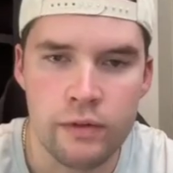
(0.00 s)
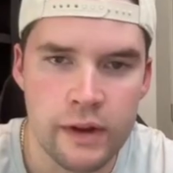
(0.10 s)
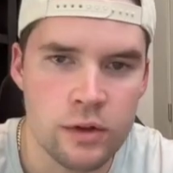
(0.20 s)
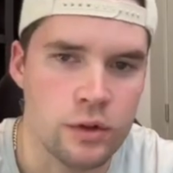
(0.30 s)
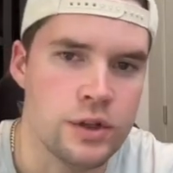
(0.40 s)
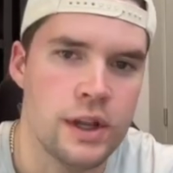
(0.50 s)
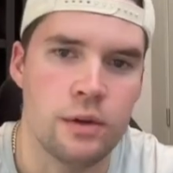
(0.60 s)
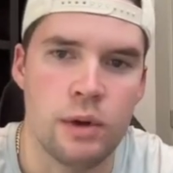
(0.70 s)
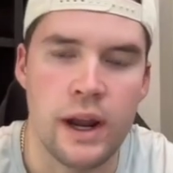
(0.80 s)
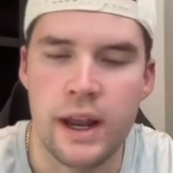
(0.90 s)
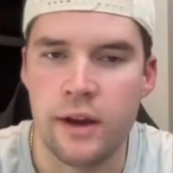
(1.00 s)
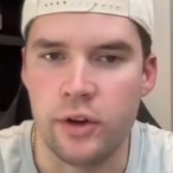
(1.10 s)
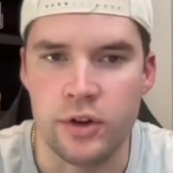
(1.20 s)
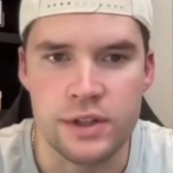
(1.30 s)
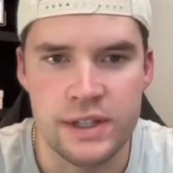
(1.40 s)
if I told you that right now in
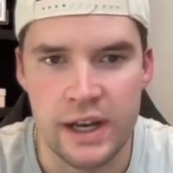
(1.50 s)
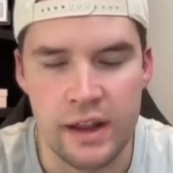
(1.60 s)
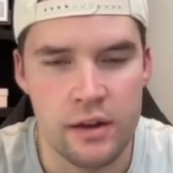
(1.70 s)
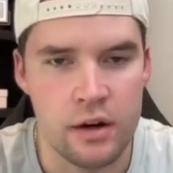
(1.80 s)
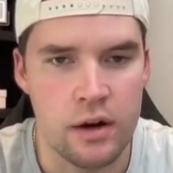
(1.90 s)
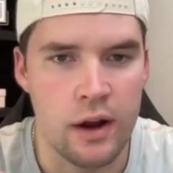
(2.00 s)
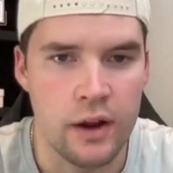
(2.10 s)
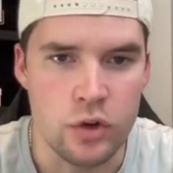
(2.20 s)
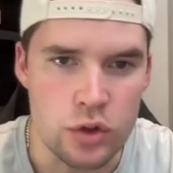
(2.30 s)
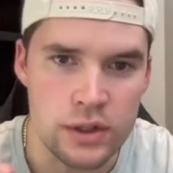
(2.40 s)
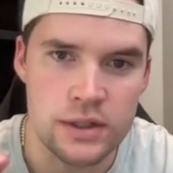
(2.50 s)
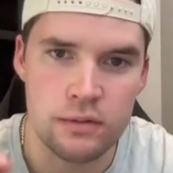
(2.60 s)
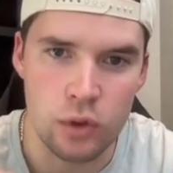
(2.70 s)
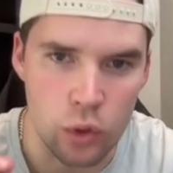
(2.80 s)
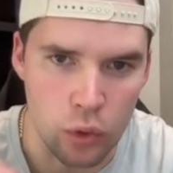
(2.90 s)
your city there are hundreds of
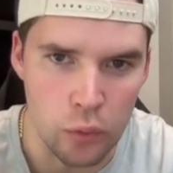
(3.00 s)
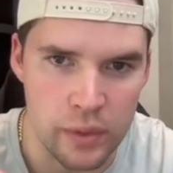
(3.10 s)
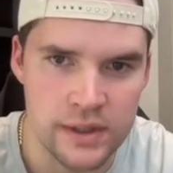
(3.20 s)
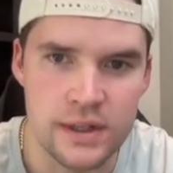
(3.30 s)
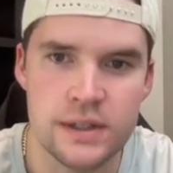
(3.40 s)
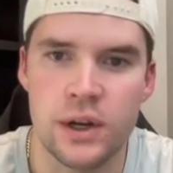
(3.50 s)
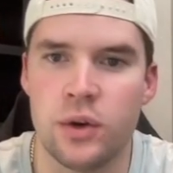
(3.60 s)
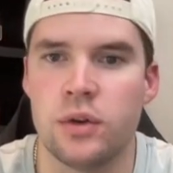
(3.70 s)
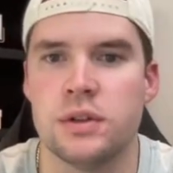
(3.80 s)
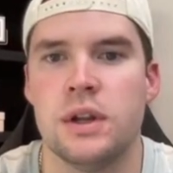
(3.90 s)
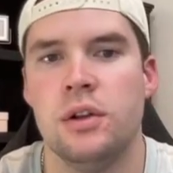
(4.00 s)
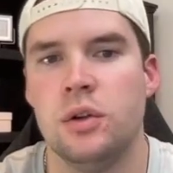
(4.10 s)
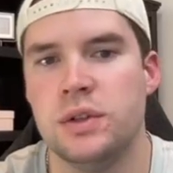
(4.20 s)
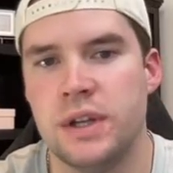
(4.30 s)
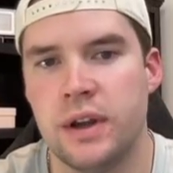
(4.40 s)
local business owners
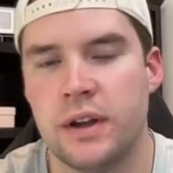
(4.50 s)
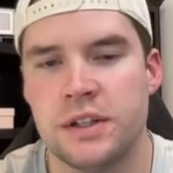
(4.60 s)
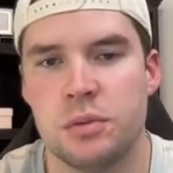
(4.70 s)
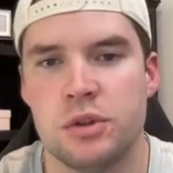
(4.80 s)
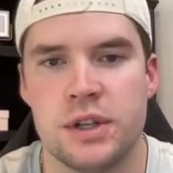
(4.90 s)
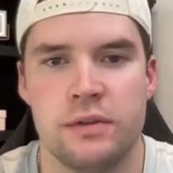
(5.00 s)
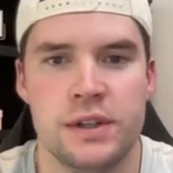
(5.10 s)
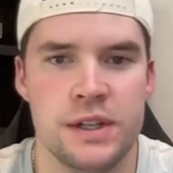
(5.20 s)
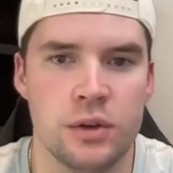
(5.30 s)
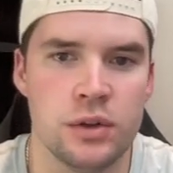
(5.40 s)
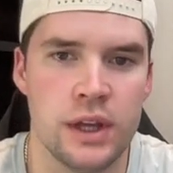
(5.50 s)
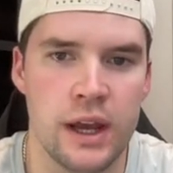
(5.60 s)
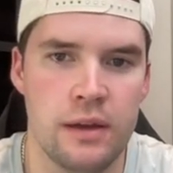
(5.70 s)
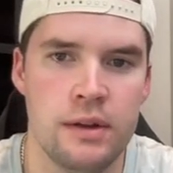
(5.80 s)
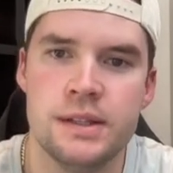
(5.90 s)
losing customers every single
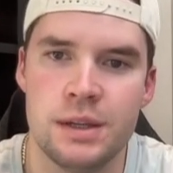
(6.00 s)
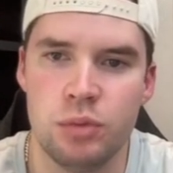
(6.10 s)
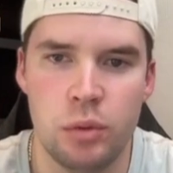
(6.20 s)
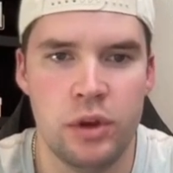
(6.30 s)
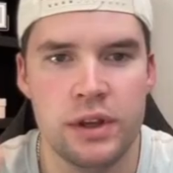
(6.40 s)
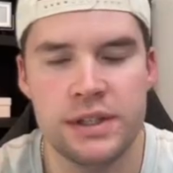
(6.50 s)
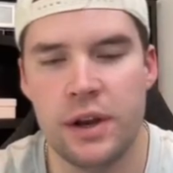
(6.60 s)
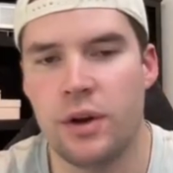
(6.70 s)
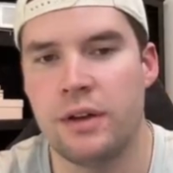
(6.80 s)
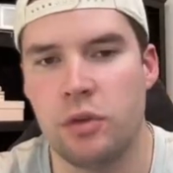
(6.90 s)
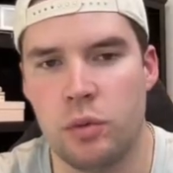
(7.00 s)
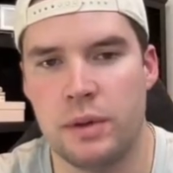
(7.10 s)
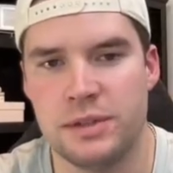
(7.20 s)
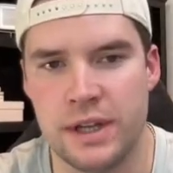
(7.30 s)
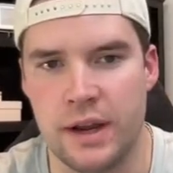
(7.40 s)
day simply because they don't have a
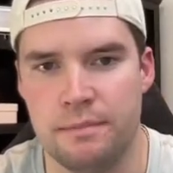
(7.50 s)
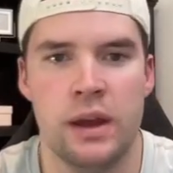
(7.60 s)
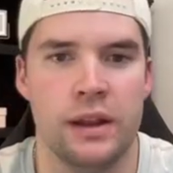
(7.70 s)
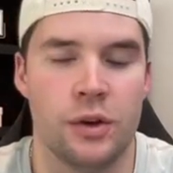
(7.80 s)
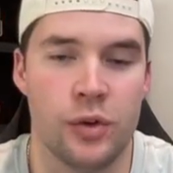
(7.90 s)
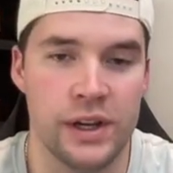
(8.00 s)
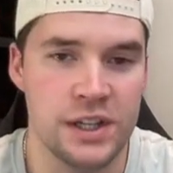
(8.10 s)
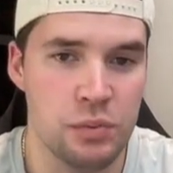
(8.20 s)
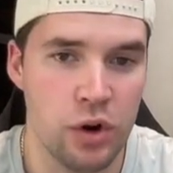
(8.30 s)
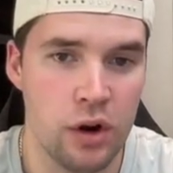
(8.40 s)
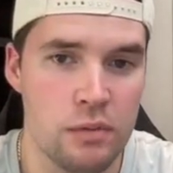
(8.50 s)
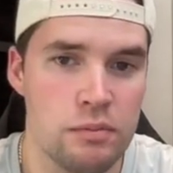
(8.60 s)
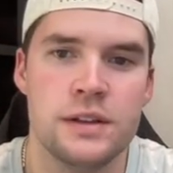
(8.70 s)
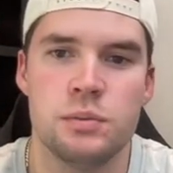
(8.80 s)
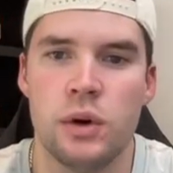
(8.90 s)
website? And the crazy part
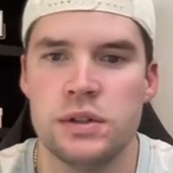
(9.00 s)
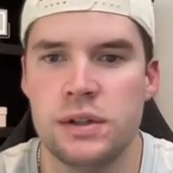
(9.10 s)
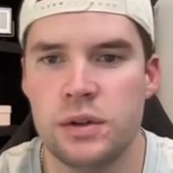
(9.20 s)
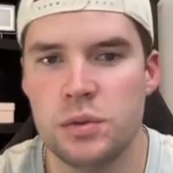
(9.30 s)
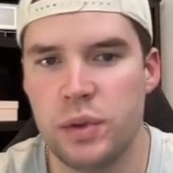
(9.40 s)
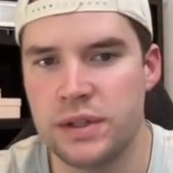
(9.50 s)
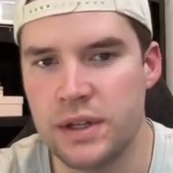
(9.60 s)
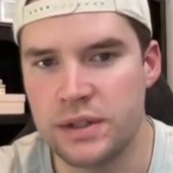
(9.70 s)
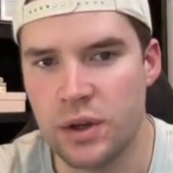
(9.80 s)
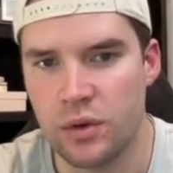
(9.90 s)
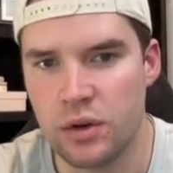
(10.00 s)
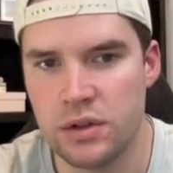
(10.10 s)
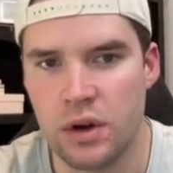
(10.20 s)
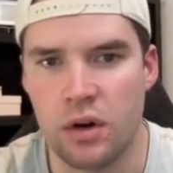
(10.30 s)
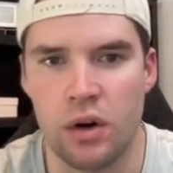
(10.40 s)
is most of those business
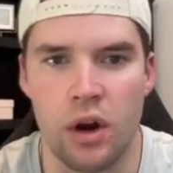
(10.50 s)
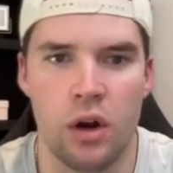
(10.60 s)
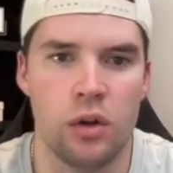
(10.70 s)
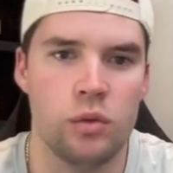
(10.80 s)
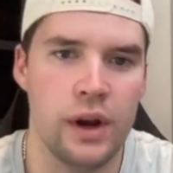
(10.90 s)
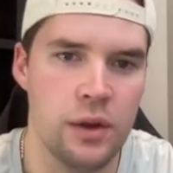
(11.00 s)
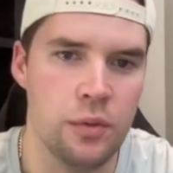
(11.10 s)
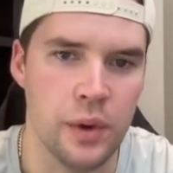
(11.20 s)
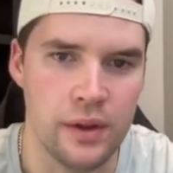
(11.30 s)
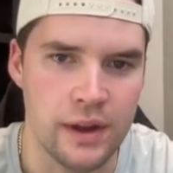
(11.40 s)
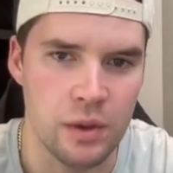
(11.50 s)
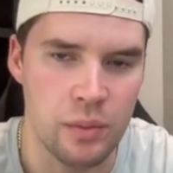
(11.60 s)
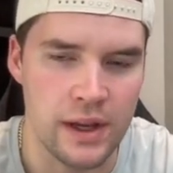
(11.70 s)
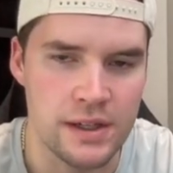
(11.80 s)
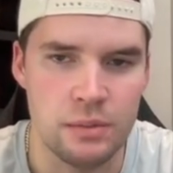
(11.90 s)
owners are already willing to
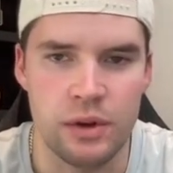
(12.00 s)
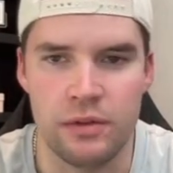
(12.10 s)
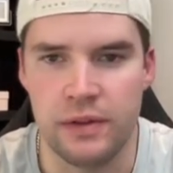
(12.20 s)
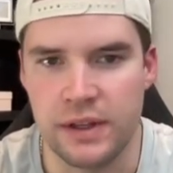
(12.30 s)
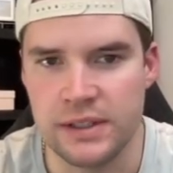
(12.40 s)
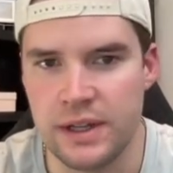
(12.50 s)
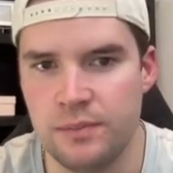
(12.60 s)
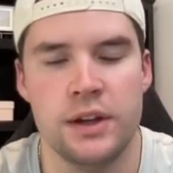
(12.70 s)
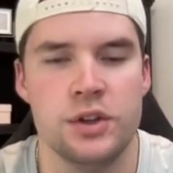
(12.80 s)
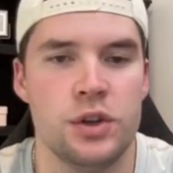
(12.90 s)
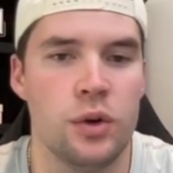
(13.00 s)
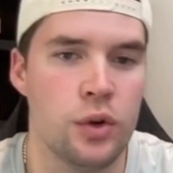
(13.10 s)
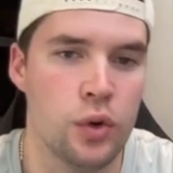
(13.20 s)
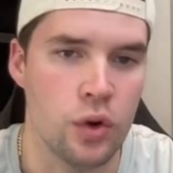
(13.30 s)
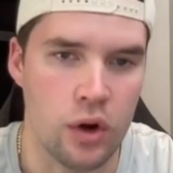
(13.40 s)
pay someone to fix it. They just don't
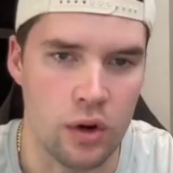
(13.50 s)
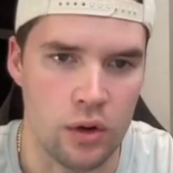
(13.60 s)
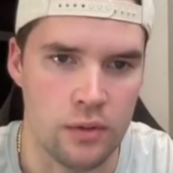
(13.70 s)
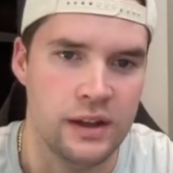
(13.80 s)
know who to call.